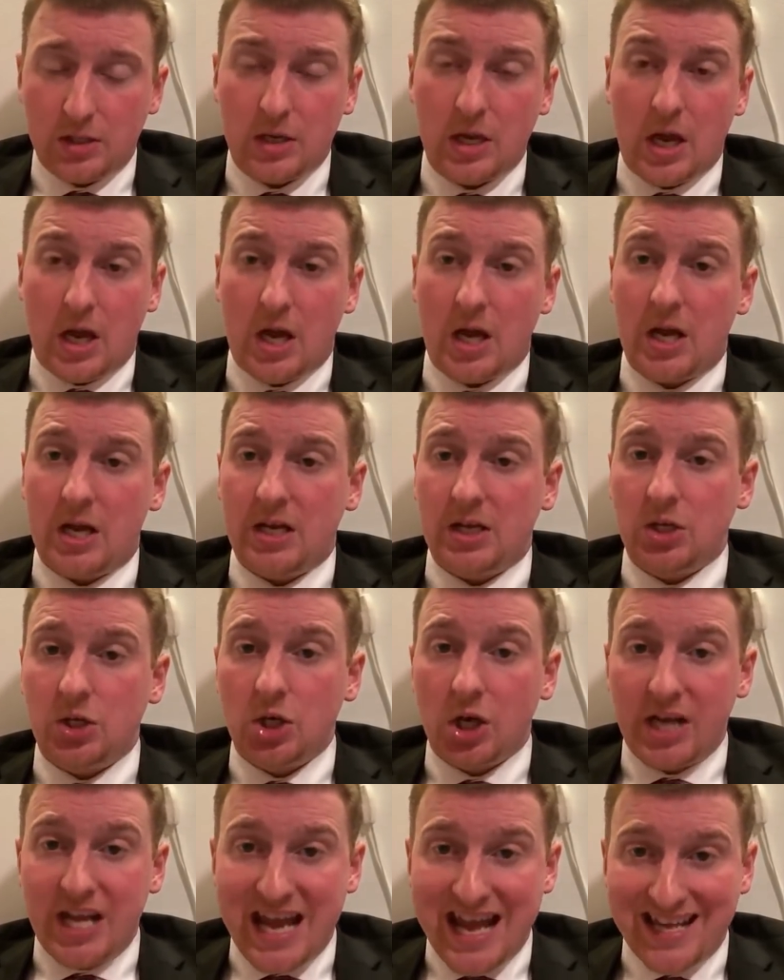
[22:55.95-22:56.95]
uh,
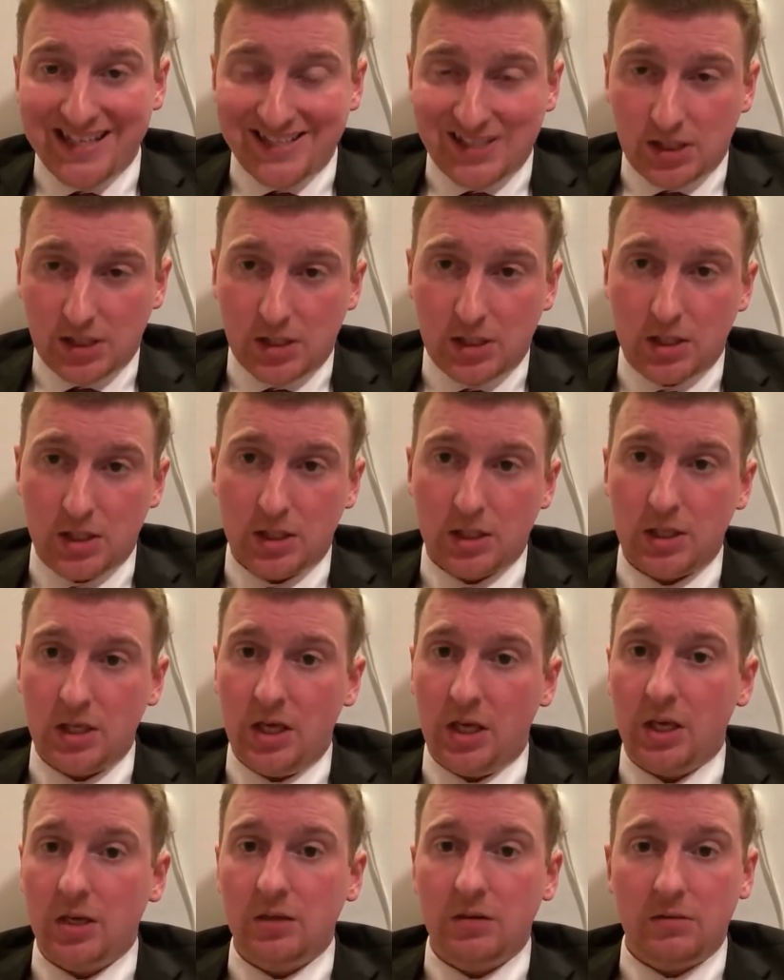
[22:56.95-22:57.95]
in Donetsk,
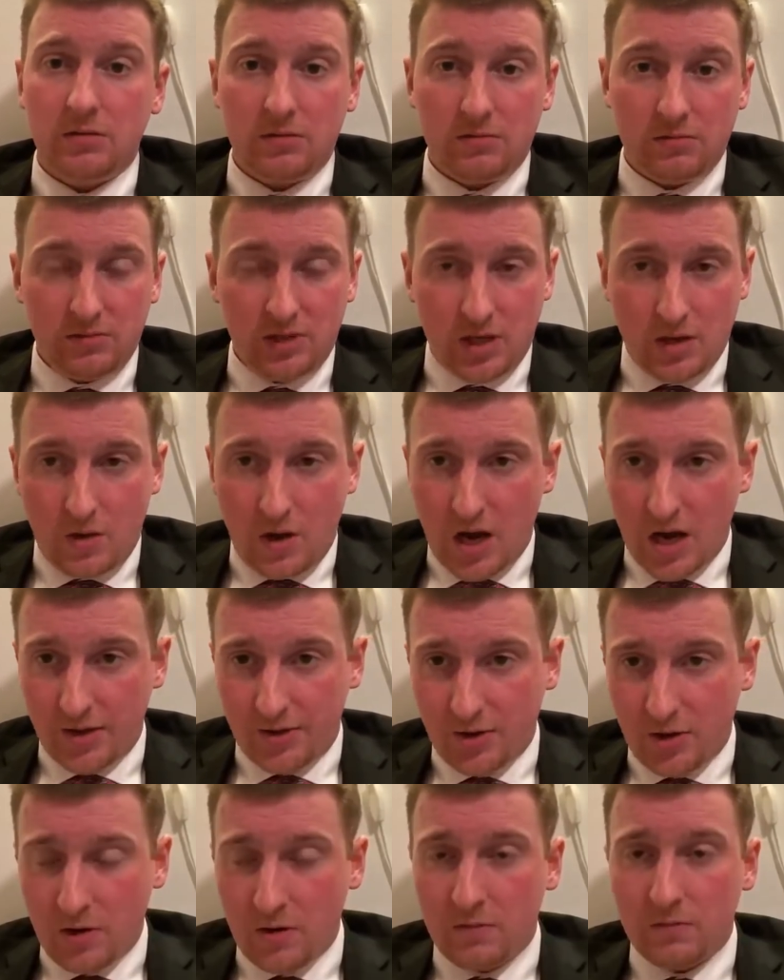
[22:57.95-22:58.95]
in you know
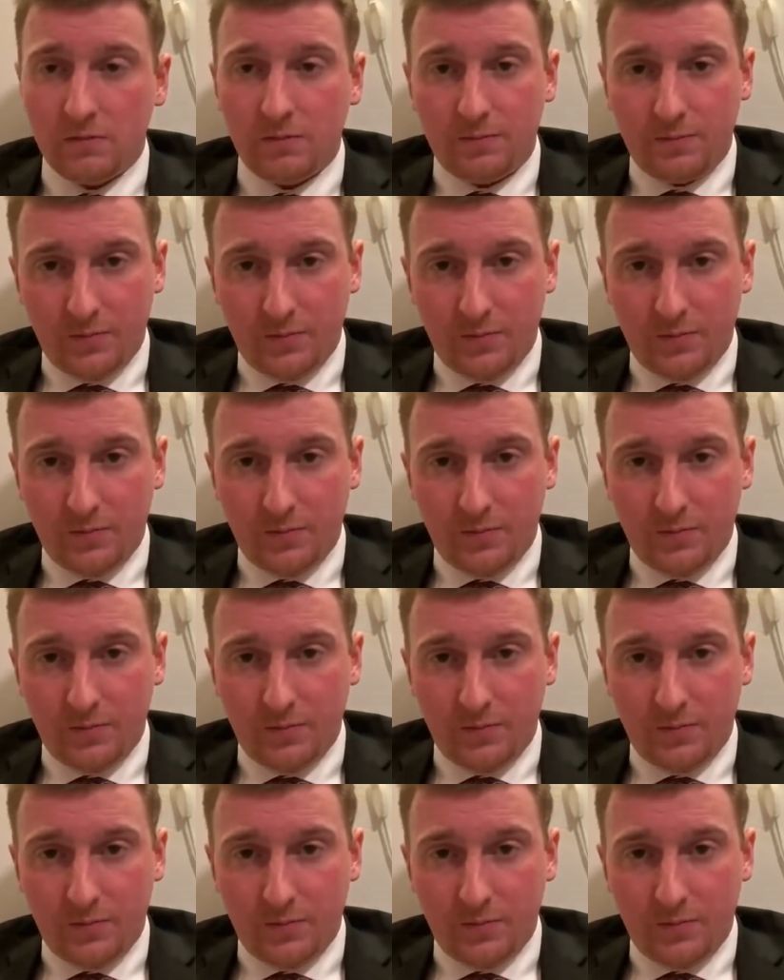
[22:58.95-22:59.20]
other